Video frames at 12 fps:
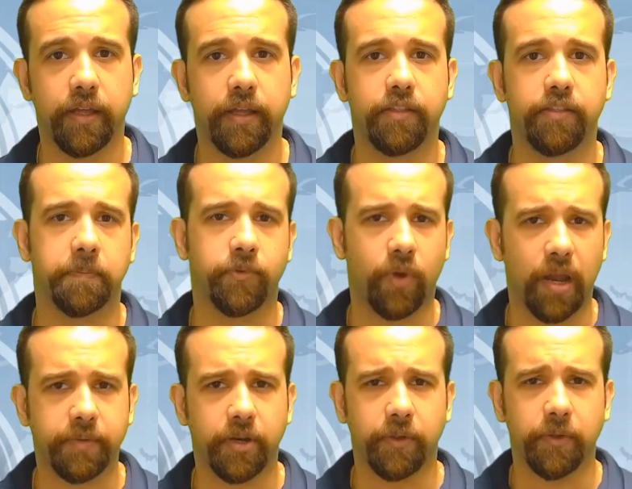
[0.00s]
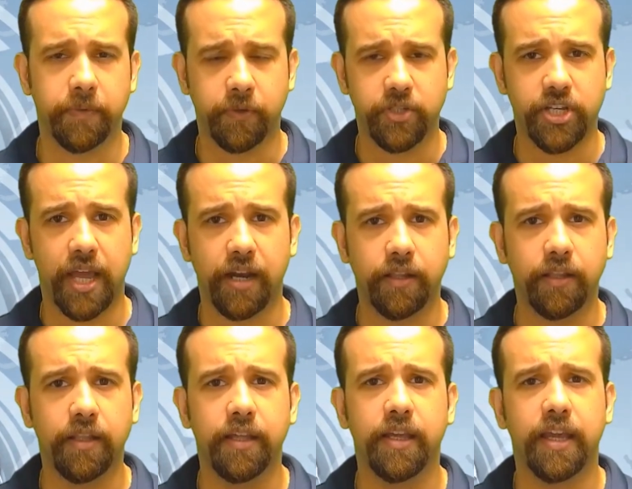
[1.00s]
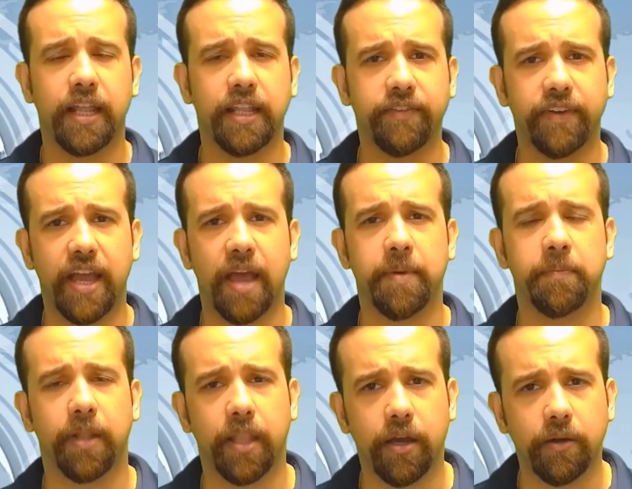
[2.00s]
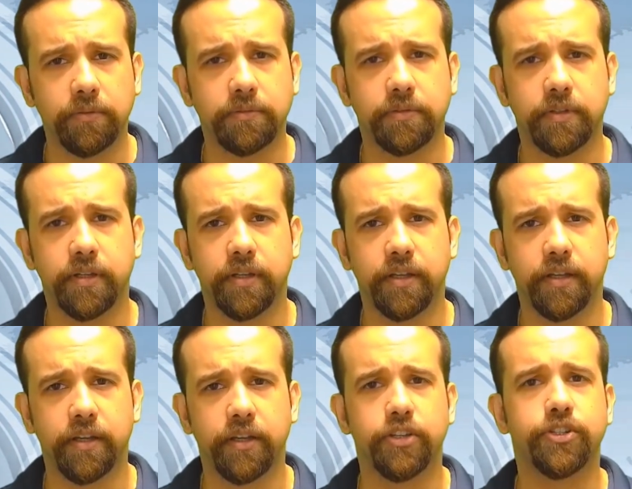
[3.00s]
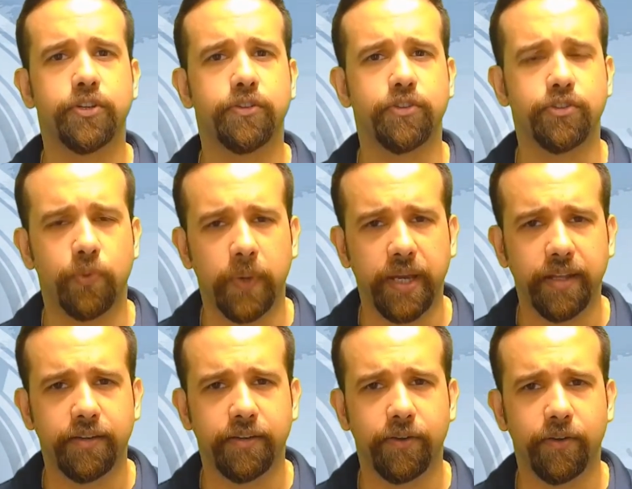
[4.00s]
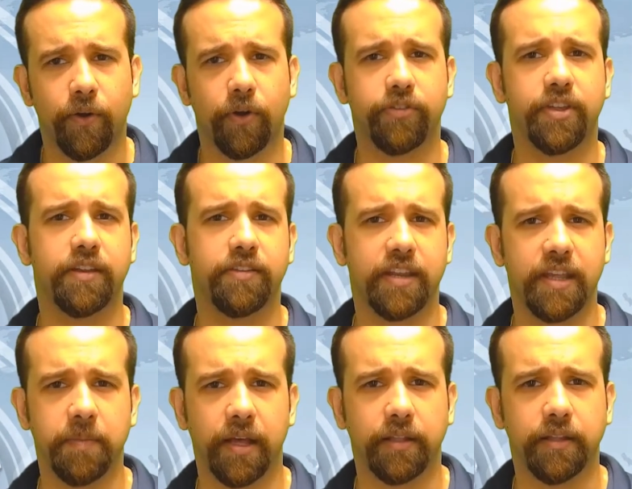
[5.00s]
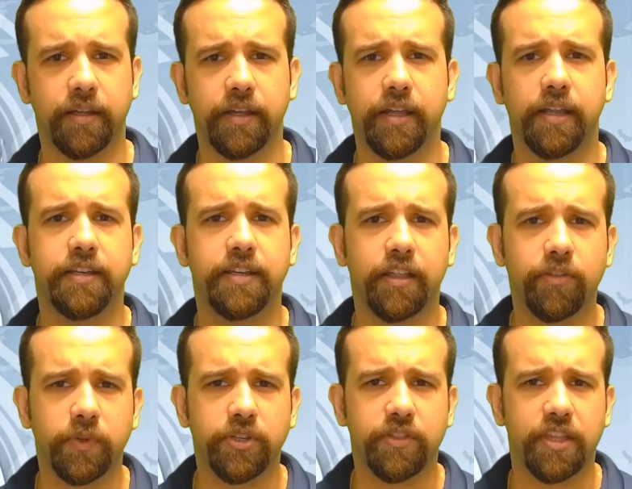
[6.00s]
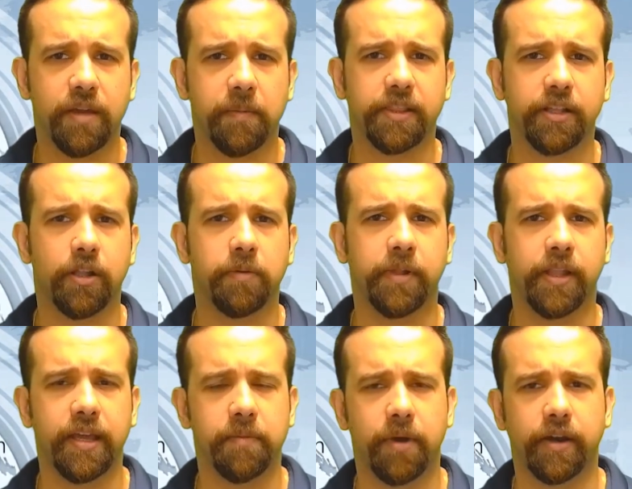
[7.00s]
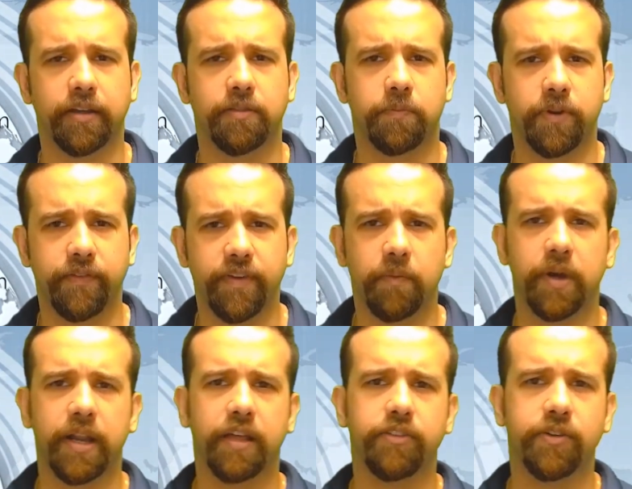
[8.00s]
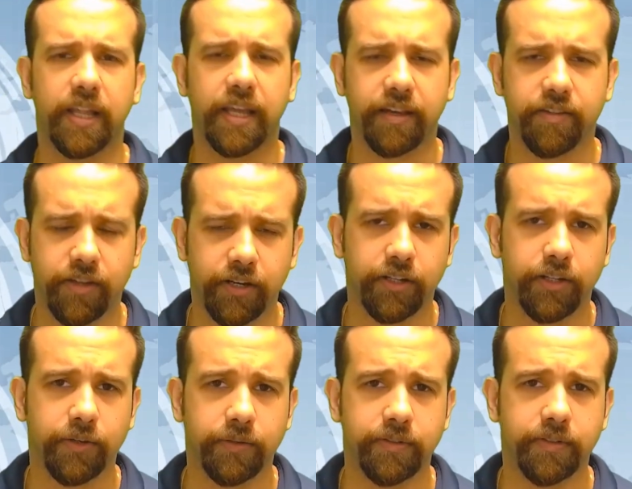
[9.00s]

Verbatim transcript: Subscribe to our YouTube channel and leave a comment below, shoot us a tweet, or send us an email. Tell us what you think about the Global AM Markets Preview and what else you'd like us to include.